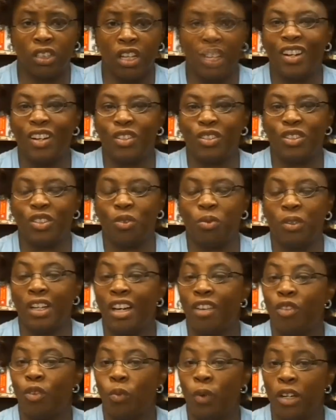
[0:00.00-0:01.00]
And also we
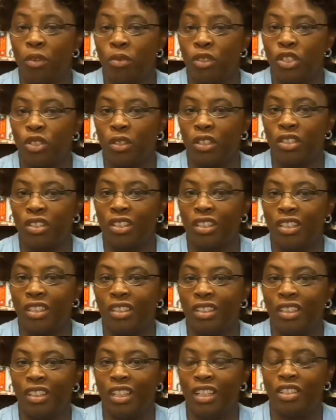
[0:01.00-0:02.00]
have a weight
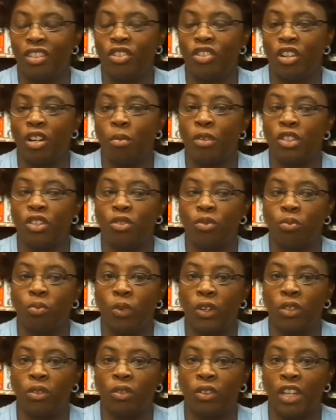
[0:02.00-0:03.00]
restriction. It determines
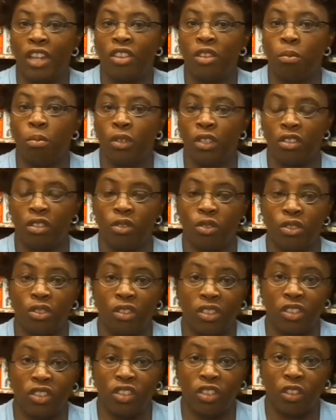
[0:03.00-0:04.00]
whether or not the book goes
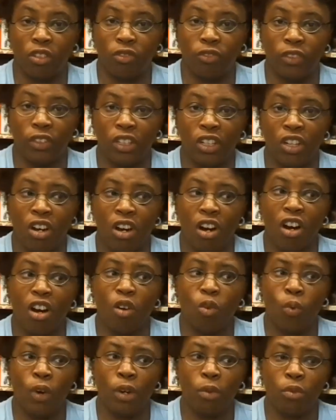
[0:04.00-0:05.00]
on the shelf.
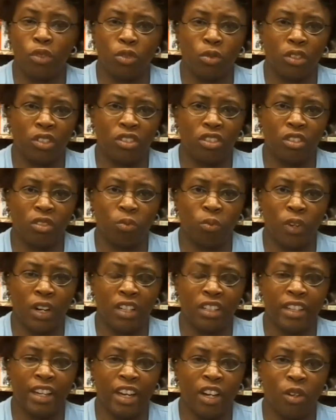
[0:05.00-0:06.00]
Our weight restriction
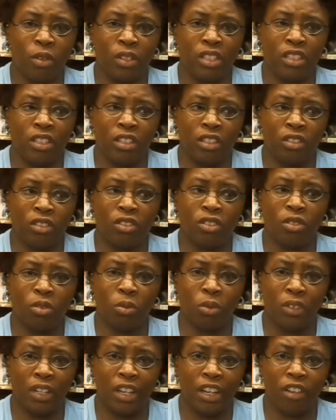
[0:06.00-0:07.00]
right now is
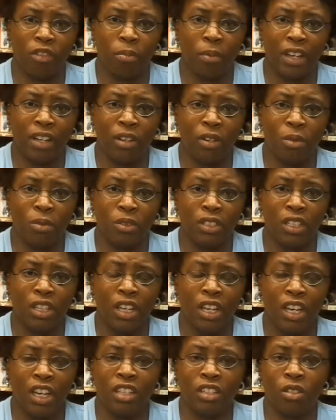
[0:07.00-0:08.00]
2.5 pounds.
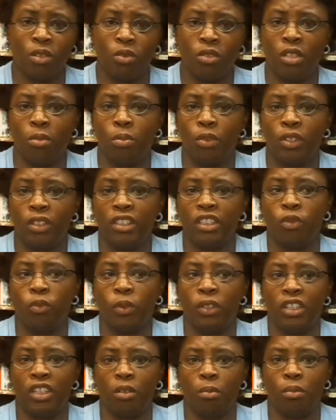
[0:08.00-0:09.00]
And so typically if
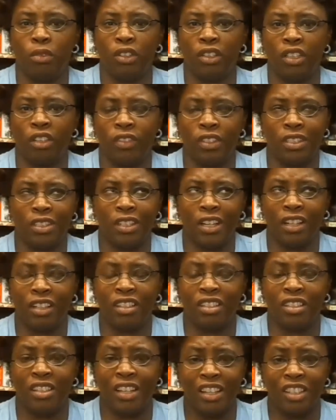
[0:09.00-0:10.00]
we get a book, if it's not
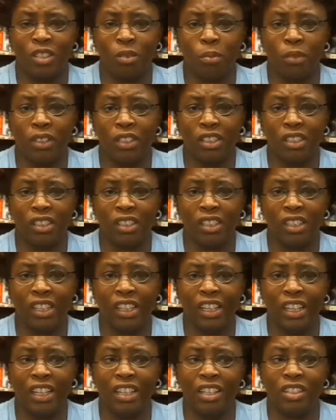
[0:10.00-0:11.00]
a textbook
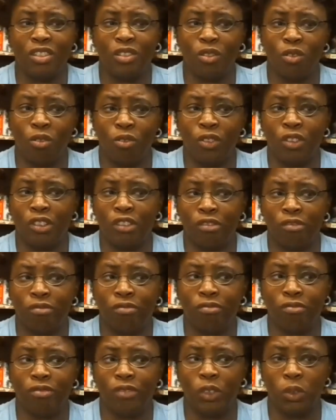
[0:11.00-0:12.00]
and it's over
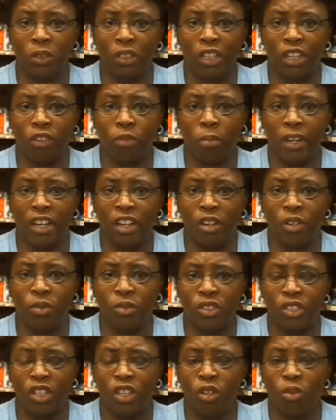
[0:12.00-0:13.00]
2.5
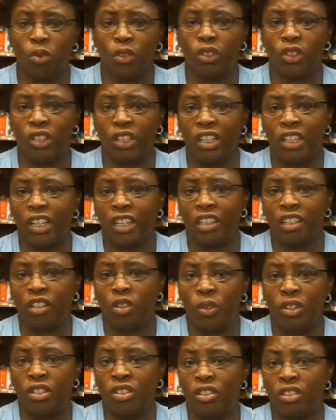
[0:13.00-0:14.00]
pounds, we're looking at
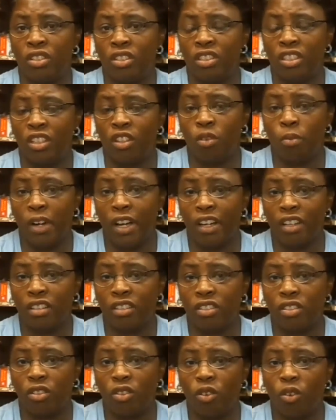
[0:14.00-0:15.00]
going to the sale
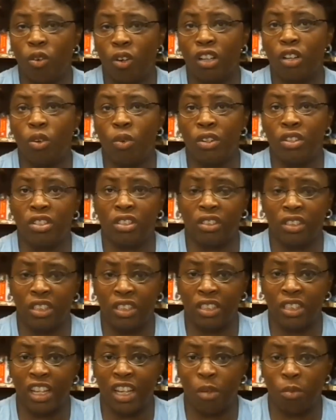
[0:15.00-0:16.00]
box or going to
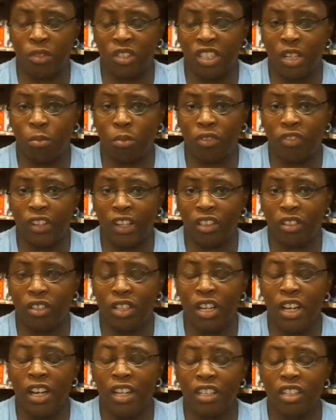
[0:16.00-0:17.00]
Lisa Amazon provider.
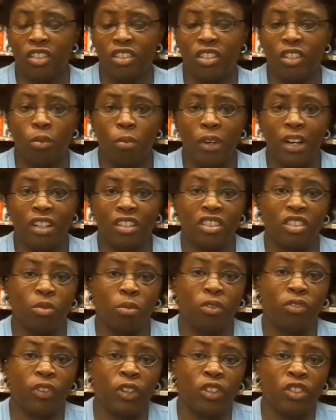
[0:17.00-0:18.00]
The sale box is
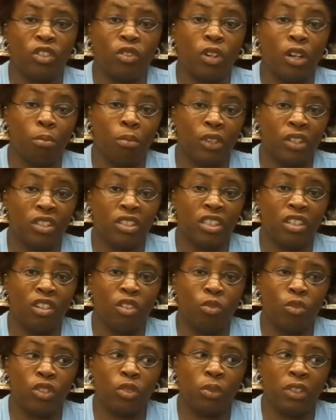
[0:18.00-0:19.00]
referring to our book
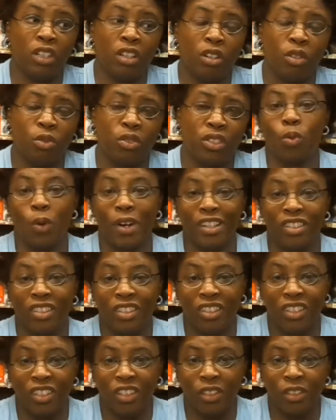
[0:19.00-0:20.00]
sale, which we host
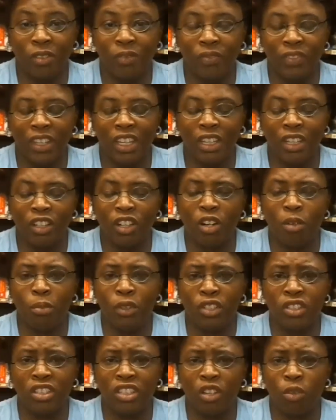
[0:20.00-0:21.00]
twice a year. And in our
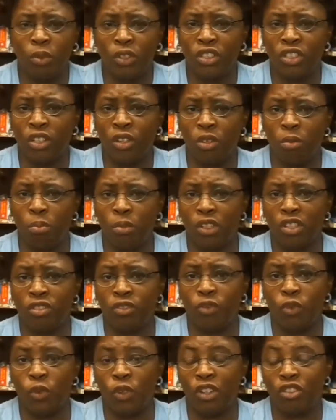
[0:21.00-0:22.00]
book sale, we sell the
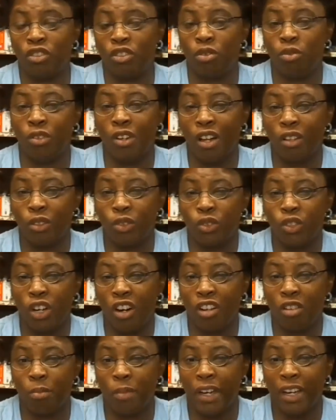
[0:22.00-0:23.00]
books for $2
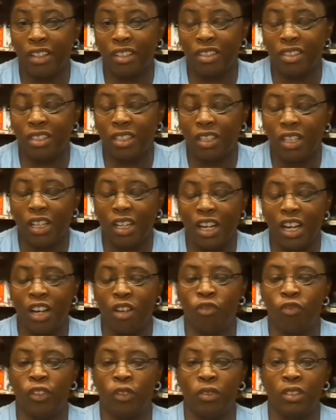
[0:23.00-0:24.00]
hardbacks,
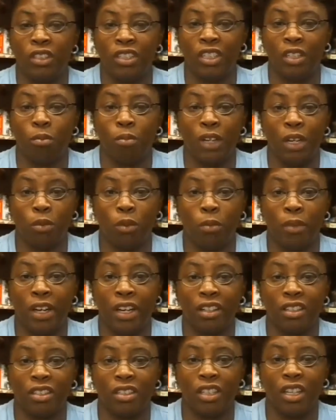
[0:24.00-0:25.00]
50-cent
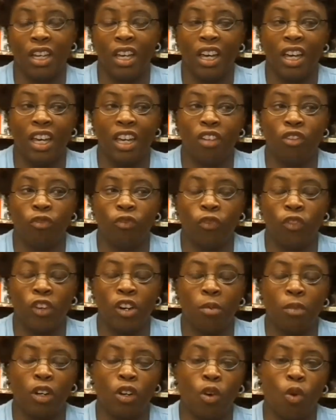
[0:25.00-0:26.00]
paperbacks, and
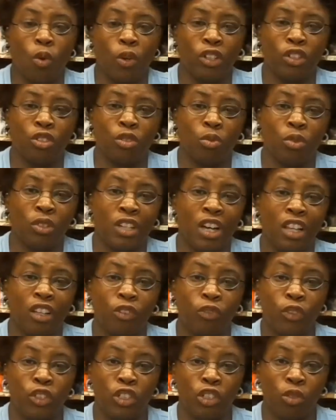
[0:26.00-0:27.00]
from $0.25 to
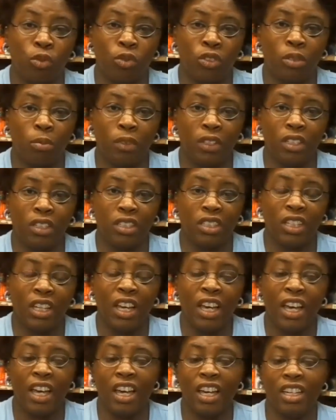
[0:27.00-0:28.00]
$1 for children's books.
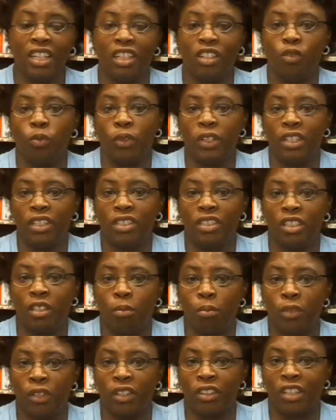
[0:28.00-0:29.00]
And if we see
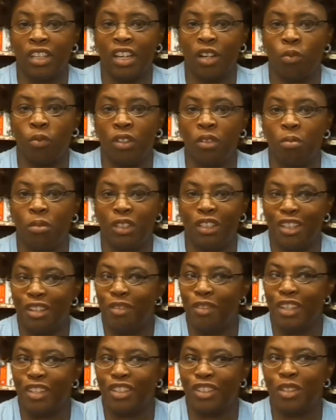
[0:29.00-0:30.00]
a book that we
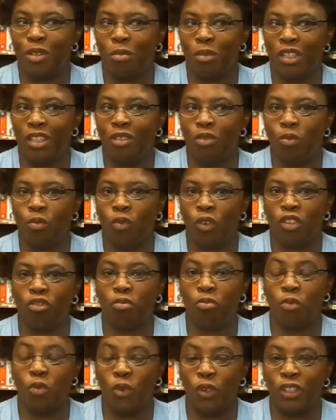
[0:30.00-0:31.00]
believe that's going to be
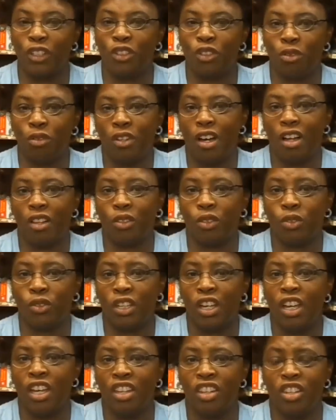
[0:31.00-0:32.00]
worth more than
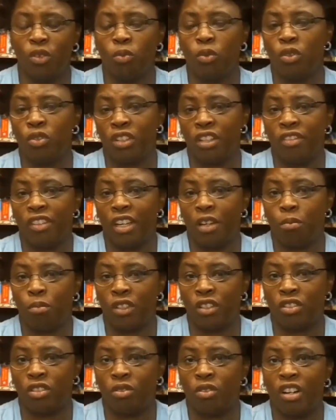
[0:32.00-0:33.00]
$2, then we'll give that
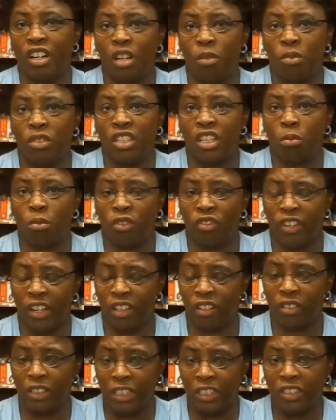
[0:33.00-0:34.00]
book to our Amazon
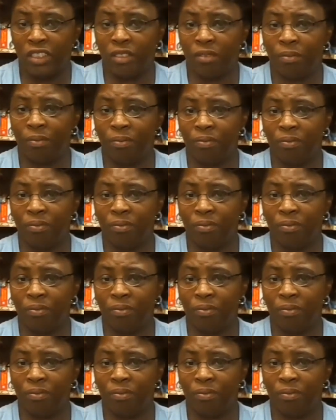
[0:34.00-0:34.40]
provider, Lisa.